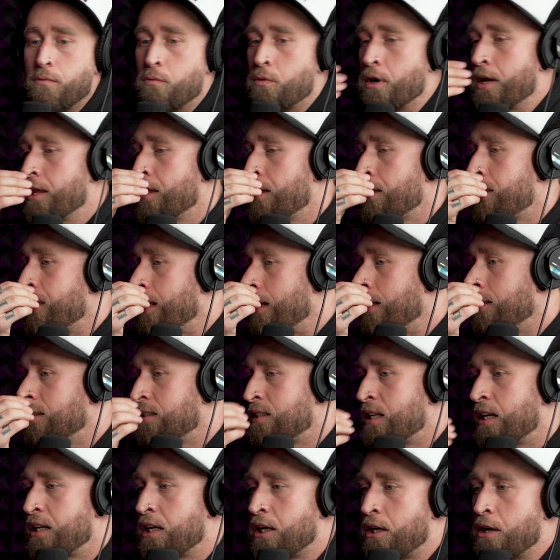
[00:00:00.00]
One of the things
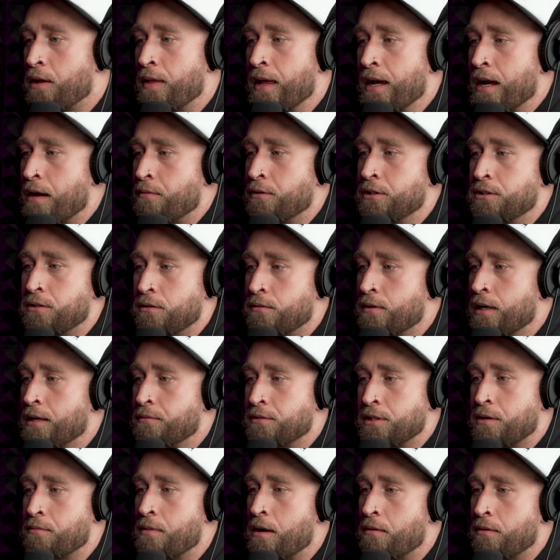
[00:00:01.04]
that, you know, like I would do when I
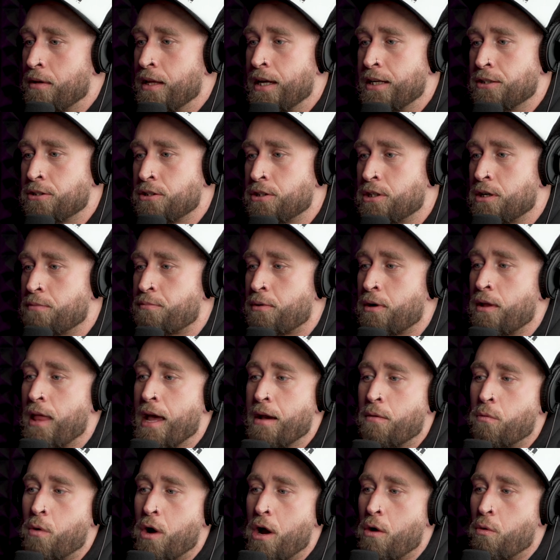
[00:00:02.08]
was in my relationship, or
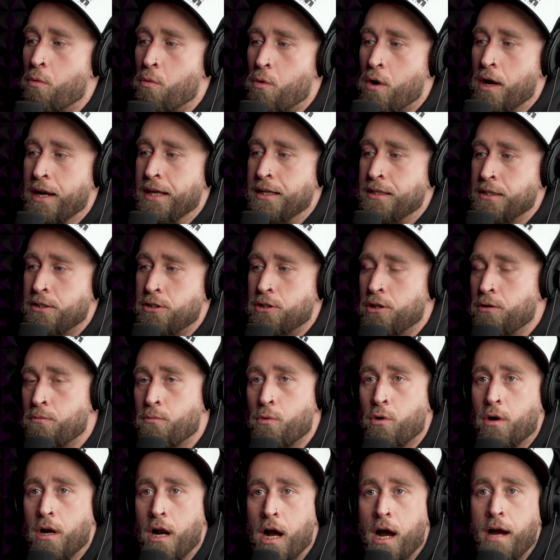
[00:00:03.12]
like wanted to do
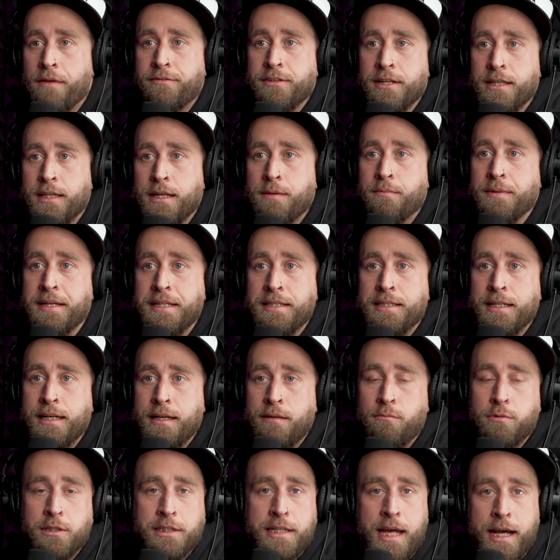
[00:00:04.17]
more often than we
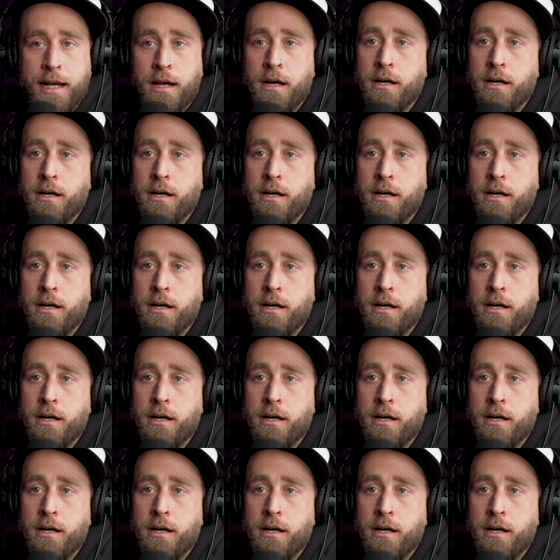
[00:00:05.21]
did, was like